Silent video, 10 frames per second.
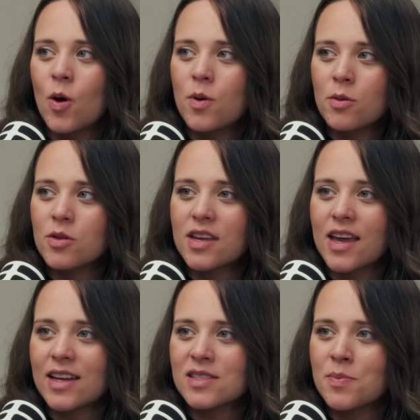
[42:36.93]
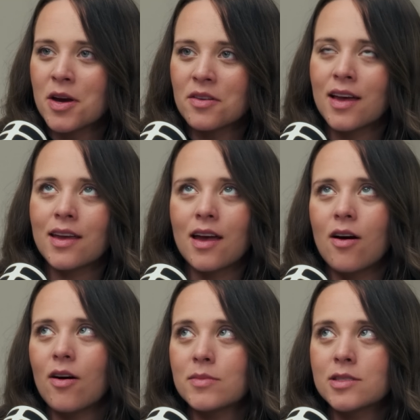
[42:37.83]
we were looking at as a parent, like,
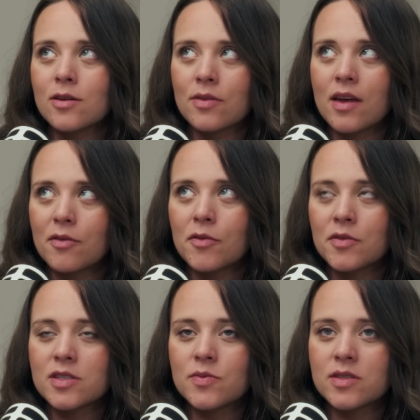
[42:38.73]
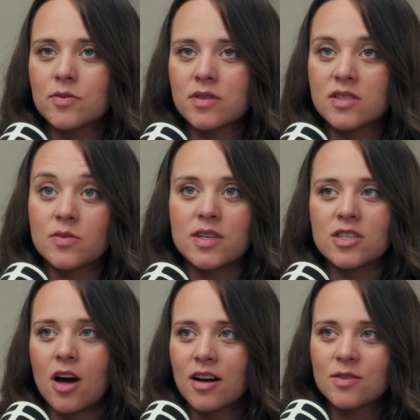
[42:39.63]
oh, I'm so thankful for this resource because we had
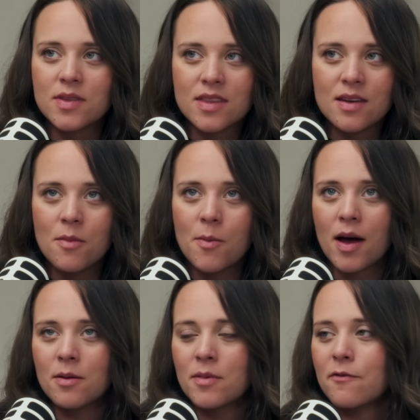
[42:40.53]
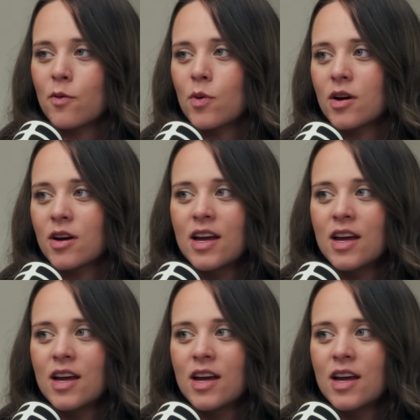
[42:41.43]
talked with them about it before.